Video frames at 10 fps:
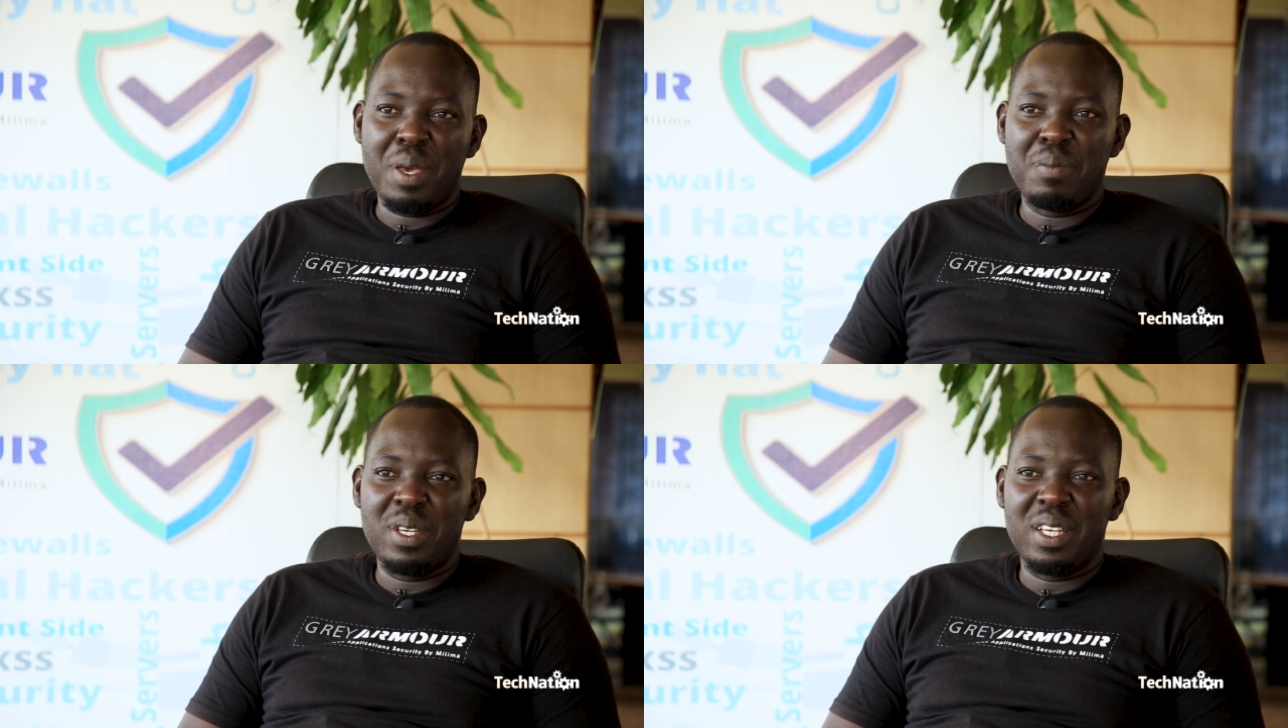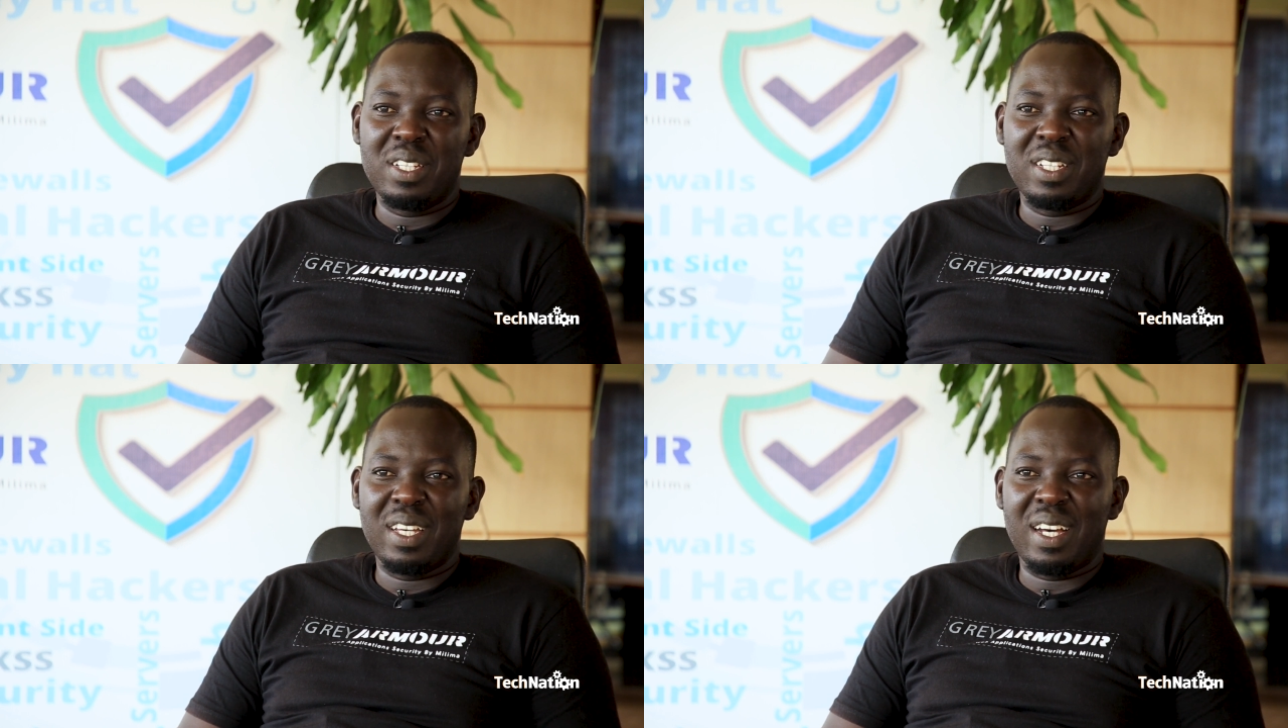maybe
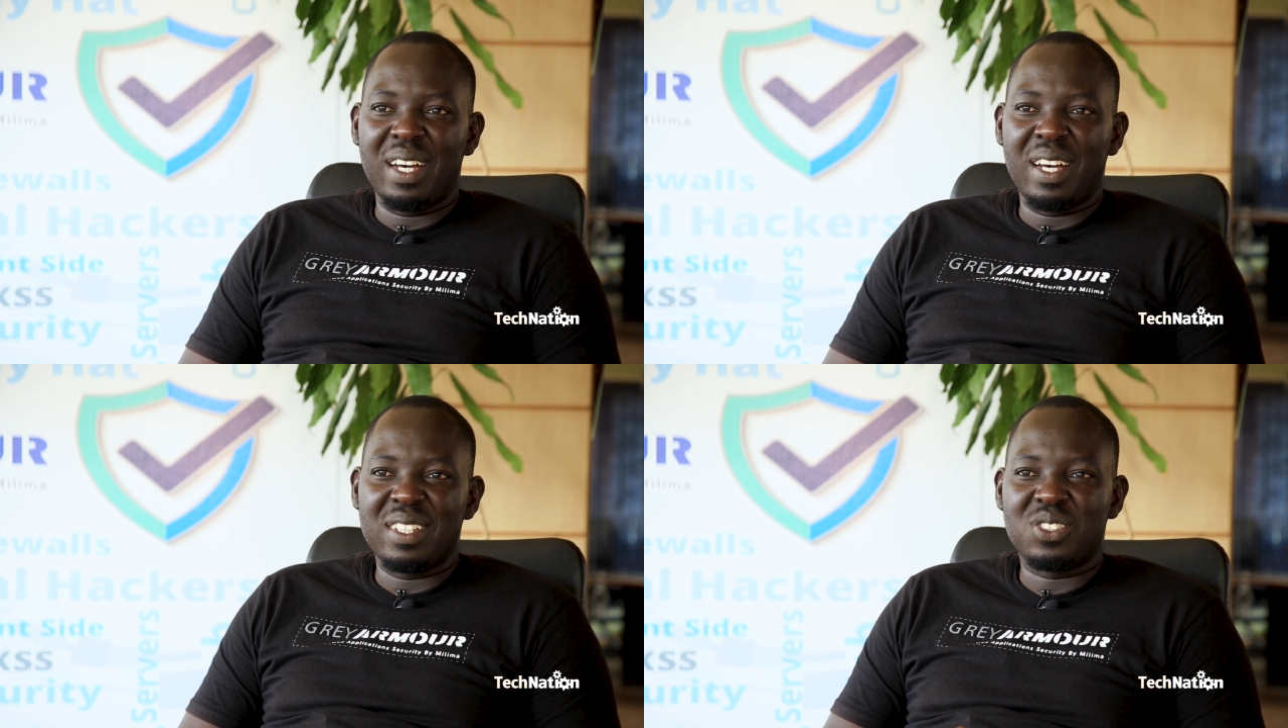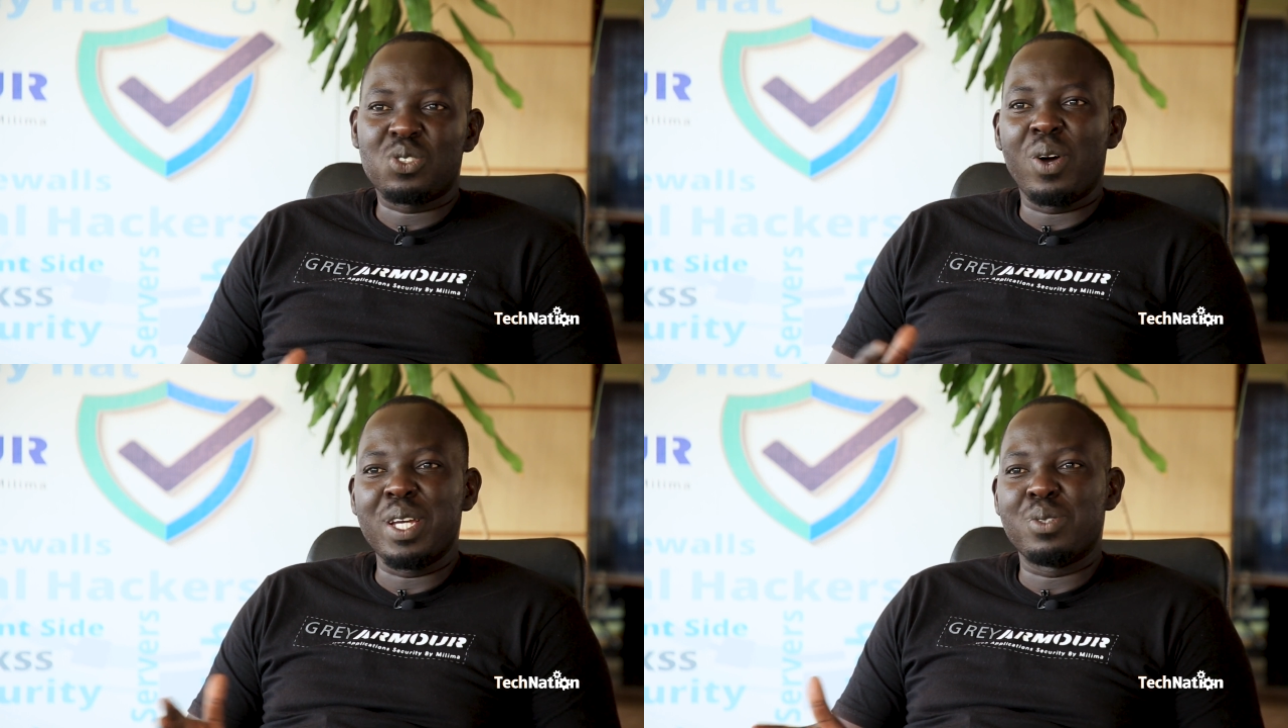uh,
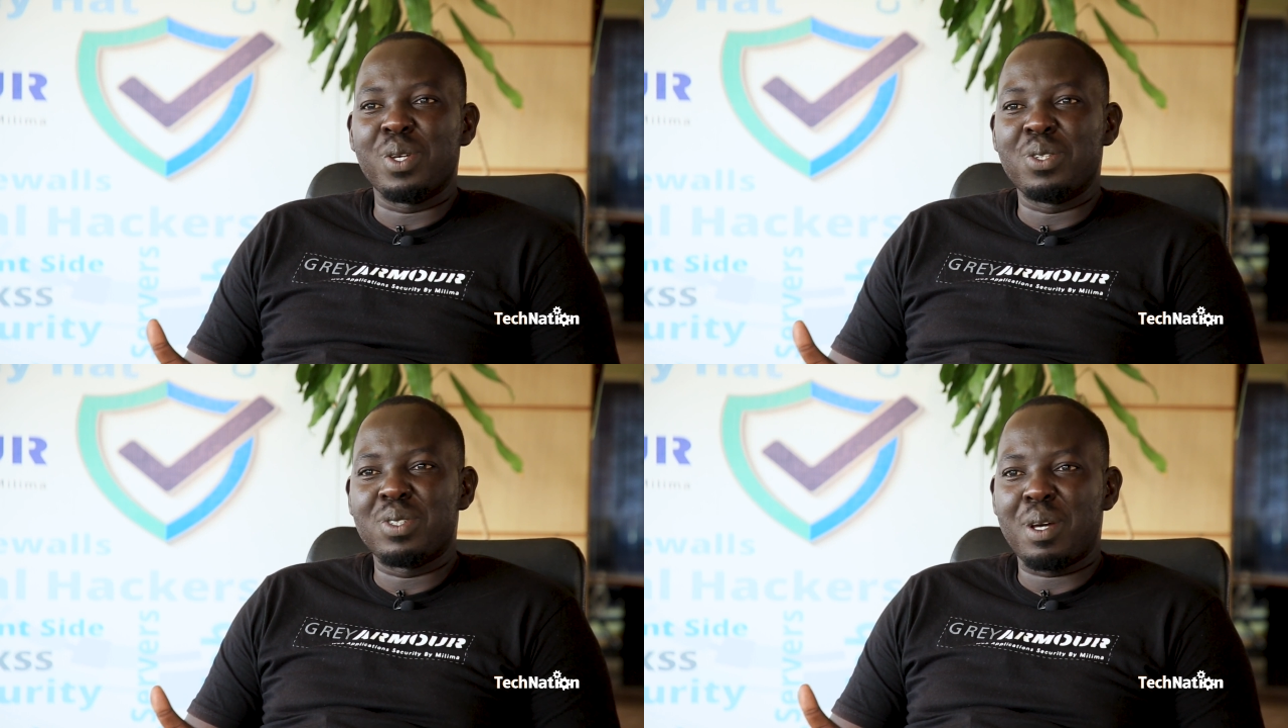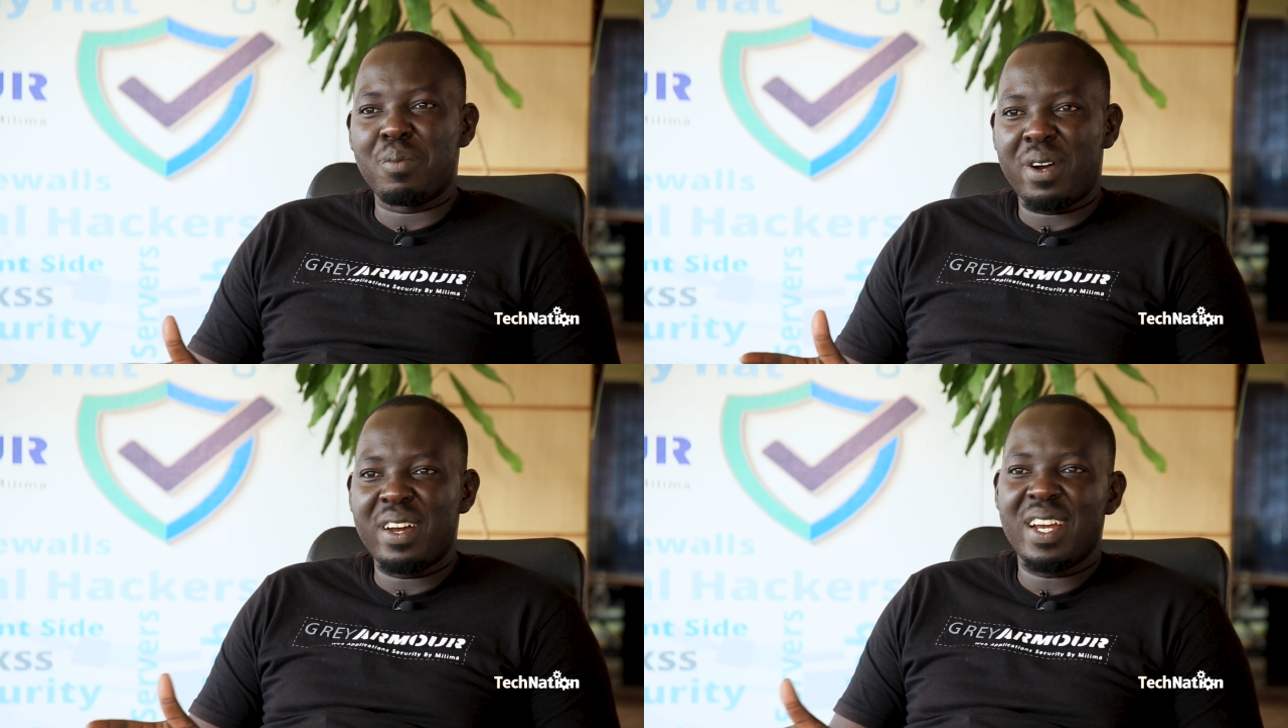store it with you
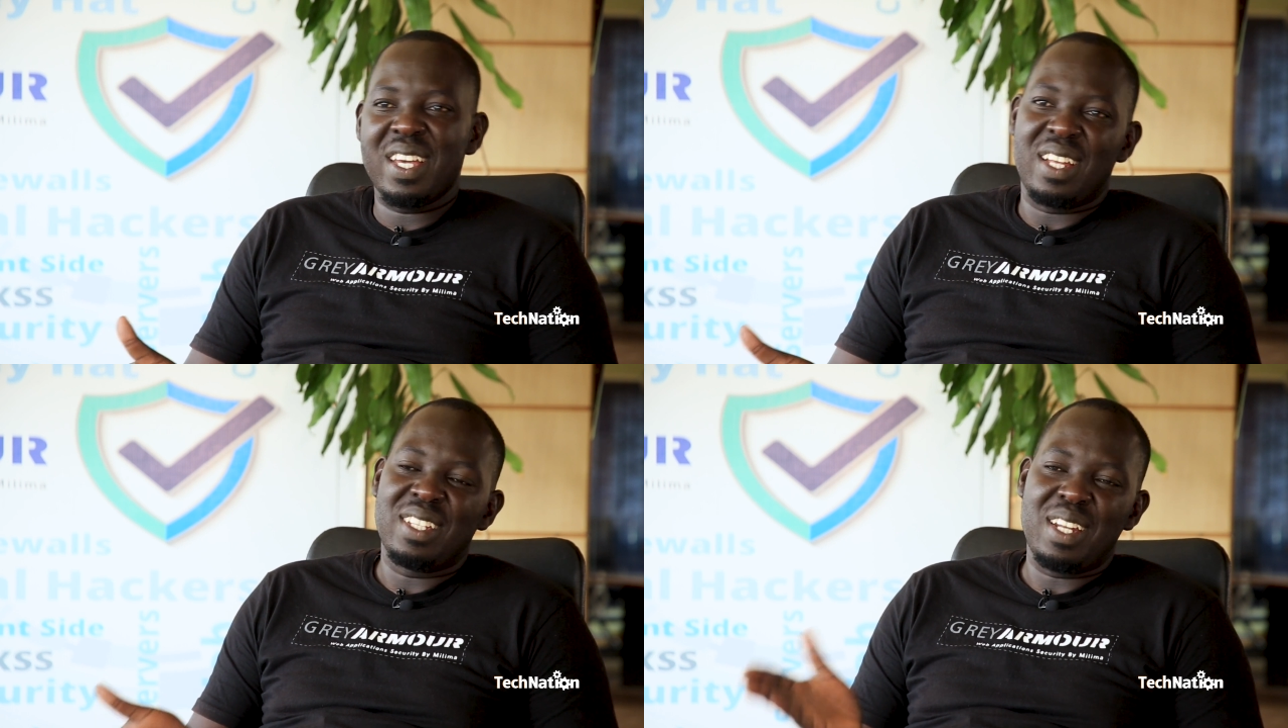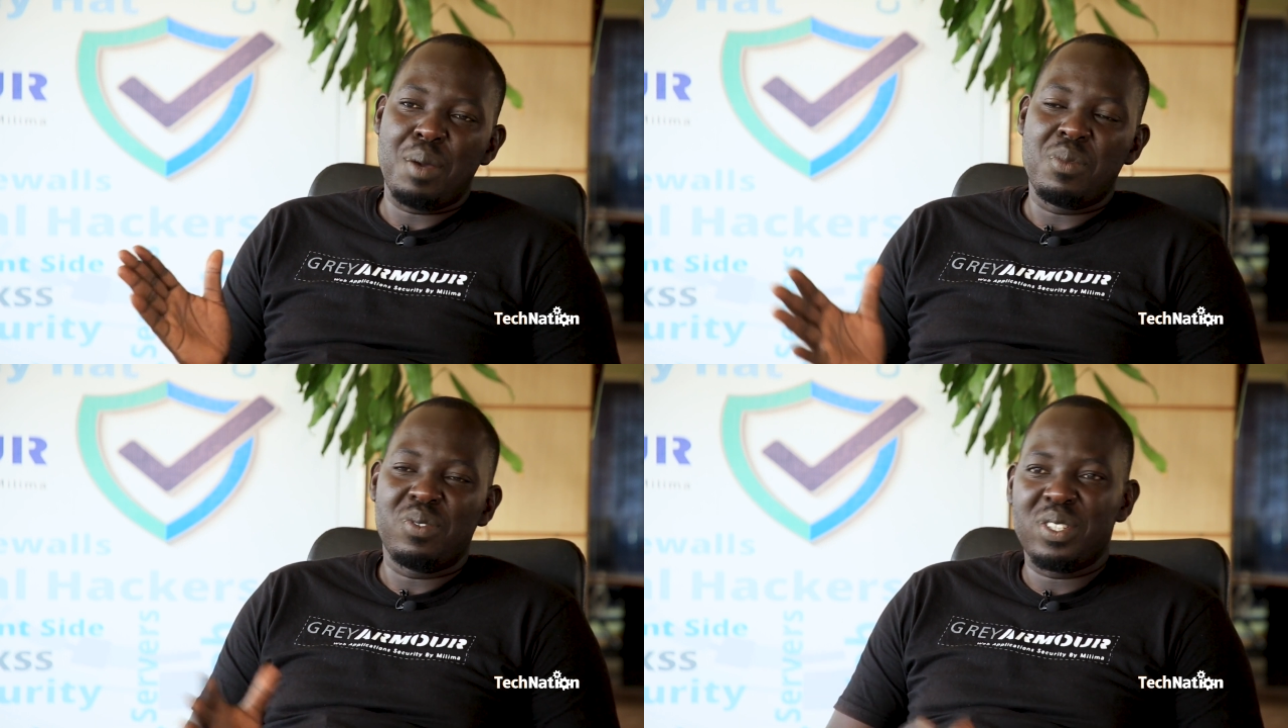temporarily and then
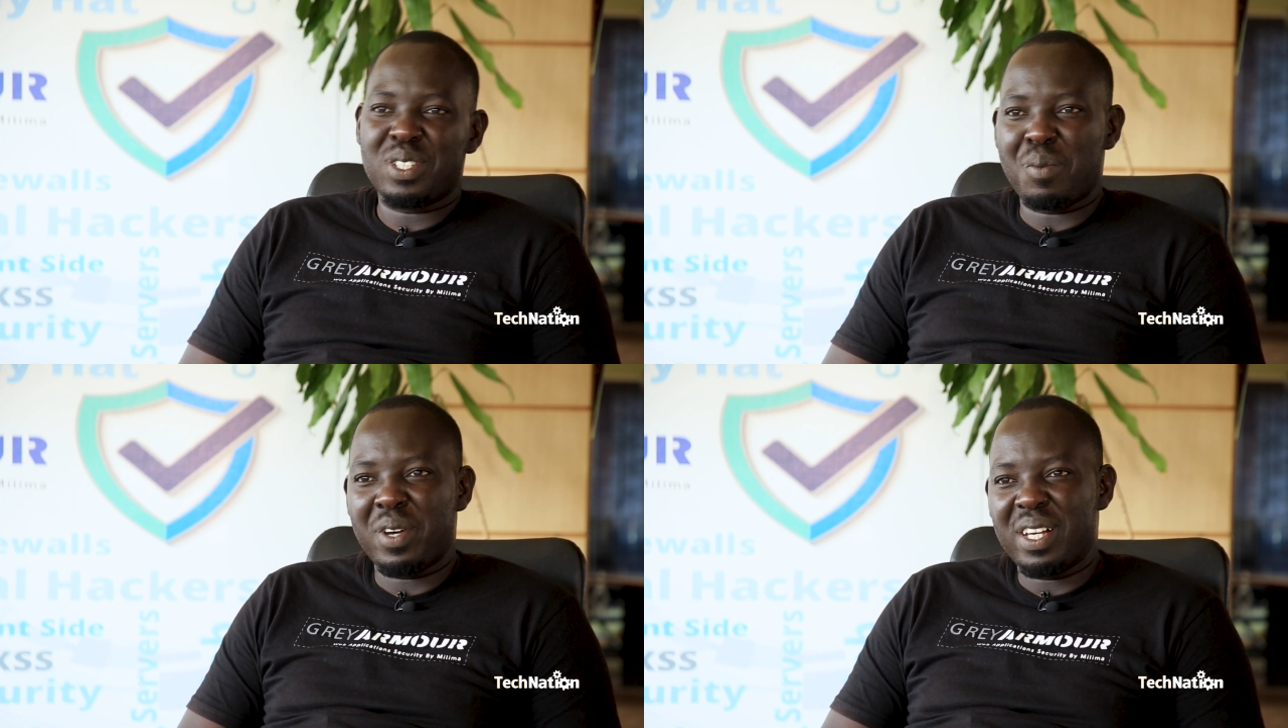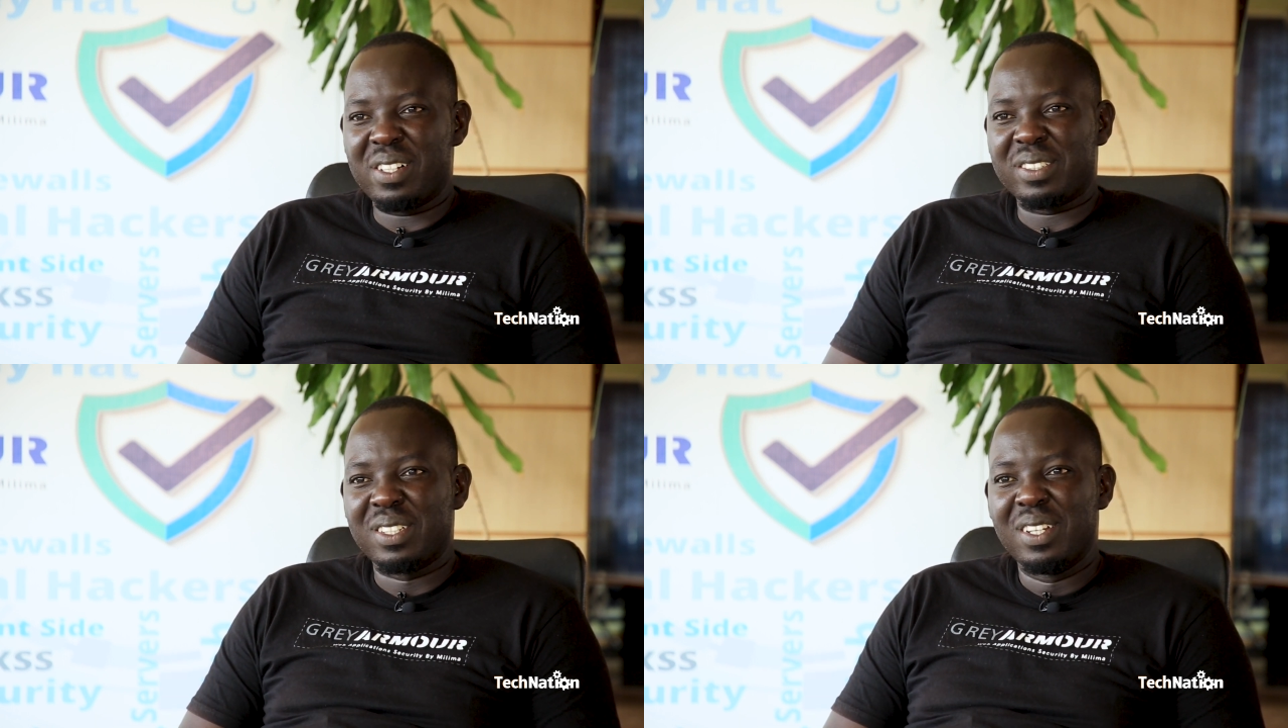I move it somewhere
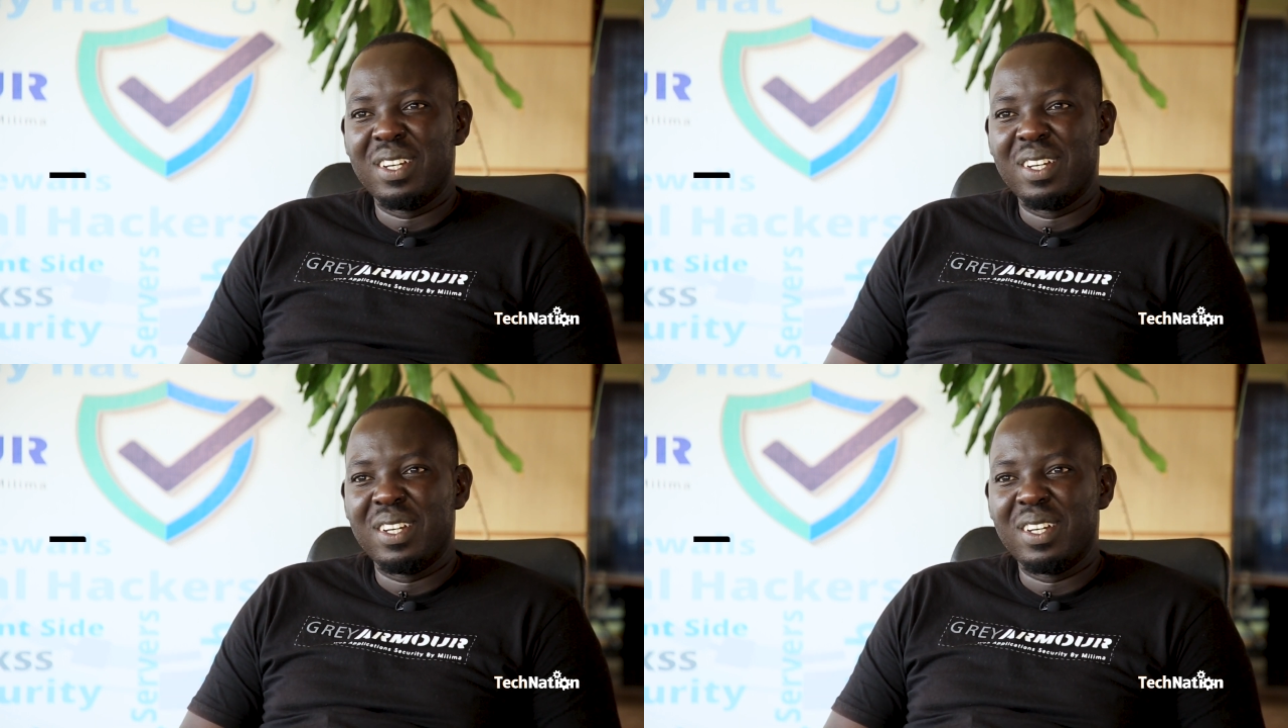else.